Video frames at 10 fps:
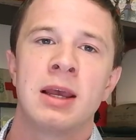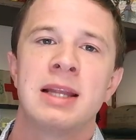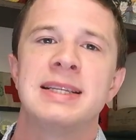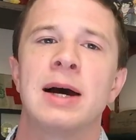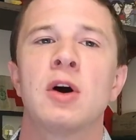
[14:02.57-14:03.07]

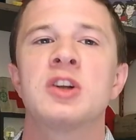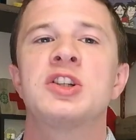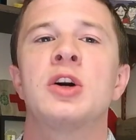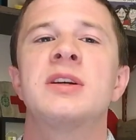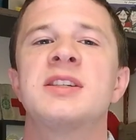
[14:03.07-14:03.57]
Dalgard
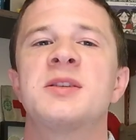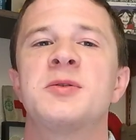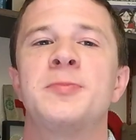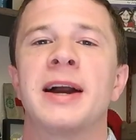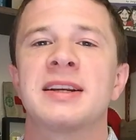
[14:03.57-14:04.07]
started to
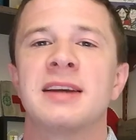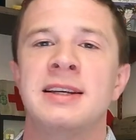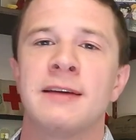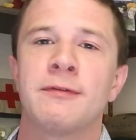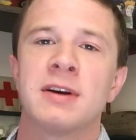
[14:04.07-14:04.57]
suspect a
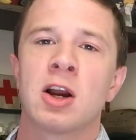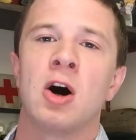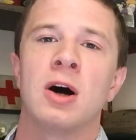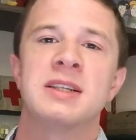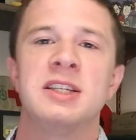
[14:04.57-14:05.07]
different
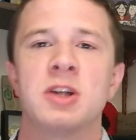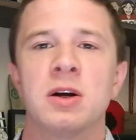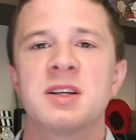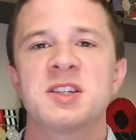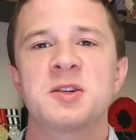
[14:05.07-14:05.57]
cause. He
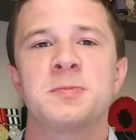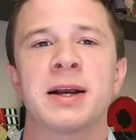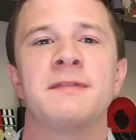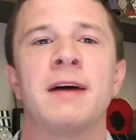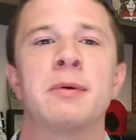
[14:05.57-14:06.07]
started to
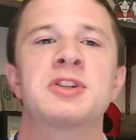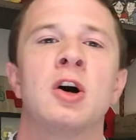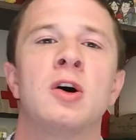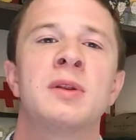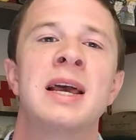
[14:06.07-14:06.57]
suspect a virus
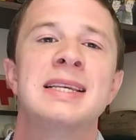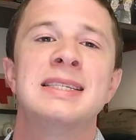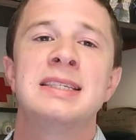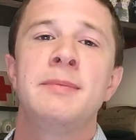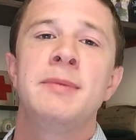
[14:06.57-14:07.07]
called
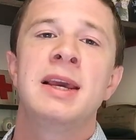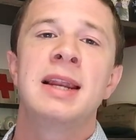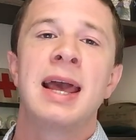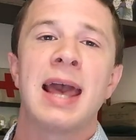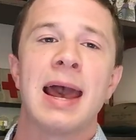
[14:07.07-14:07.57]
simian
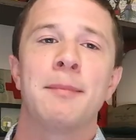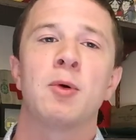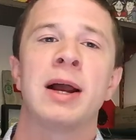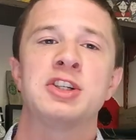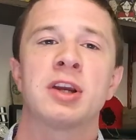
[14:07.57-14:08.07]

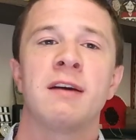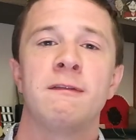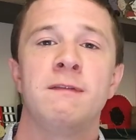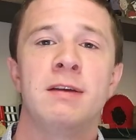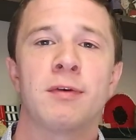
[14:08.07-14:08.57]
hemorrhagic
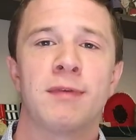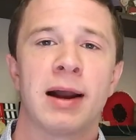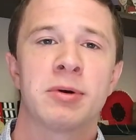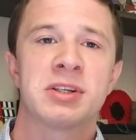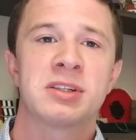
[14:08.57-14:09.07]
fever
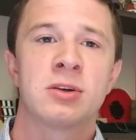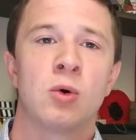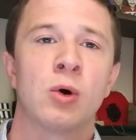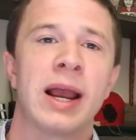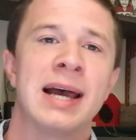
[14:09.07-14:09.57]
virus,
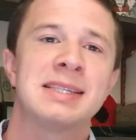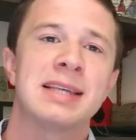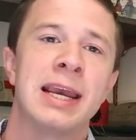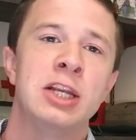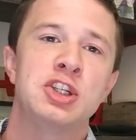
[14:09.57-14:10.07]
or
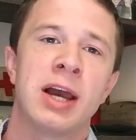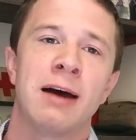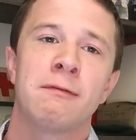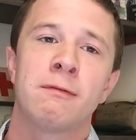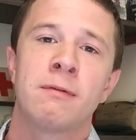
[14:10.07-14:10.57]

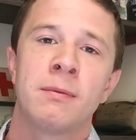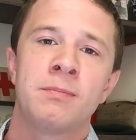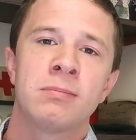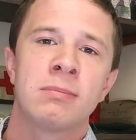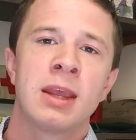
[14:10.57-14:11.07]
SHF.
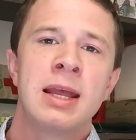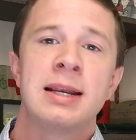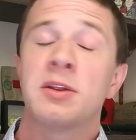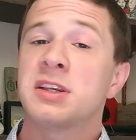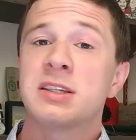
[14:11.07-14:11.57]

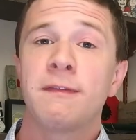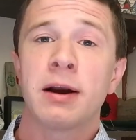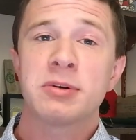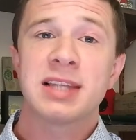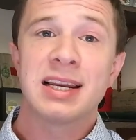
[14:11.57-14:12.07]
Now, this is a
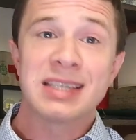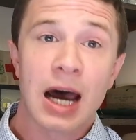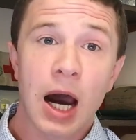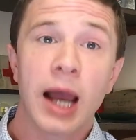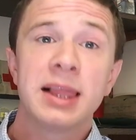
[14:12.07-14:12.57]
virus that is
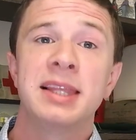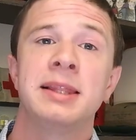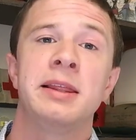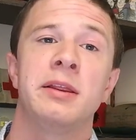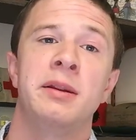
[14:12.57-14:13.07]
highly
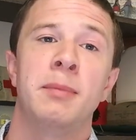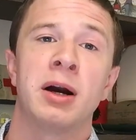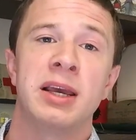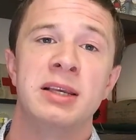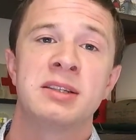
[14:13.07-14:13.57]
lethal in
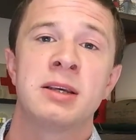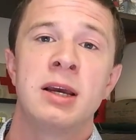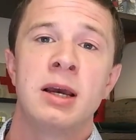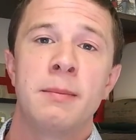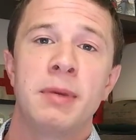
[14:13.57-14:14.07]
monkeys,
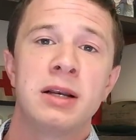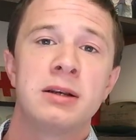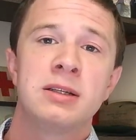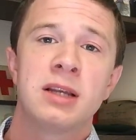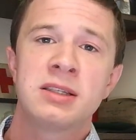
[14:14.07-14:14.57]
but
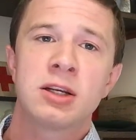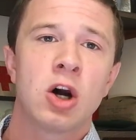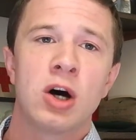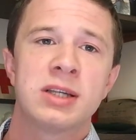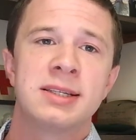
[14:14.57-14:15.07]
doesn't
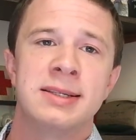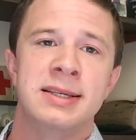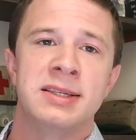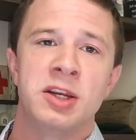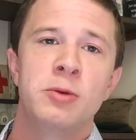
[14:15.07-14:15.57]
cause
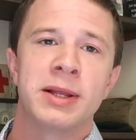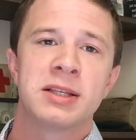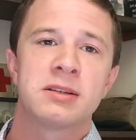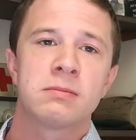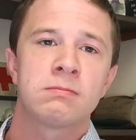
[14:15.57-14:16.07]
disease in humans.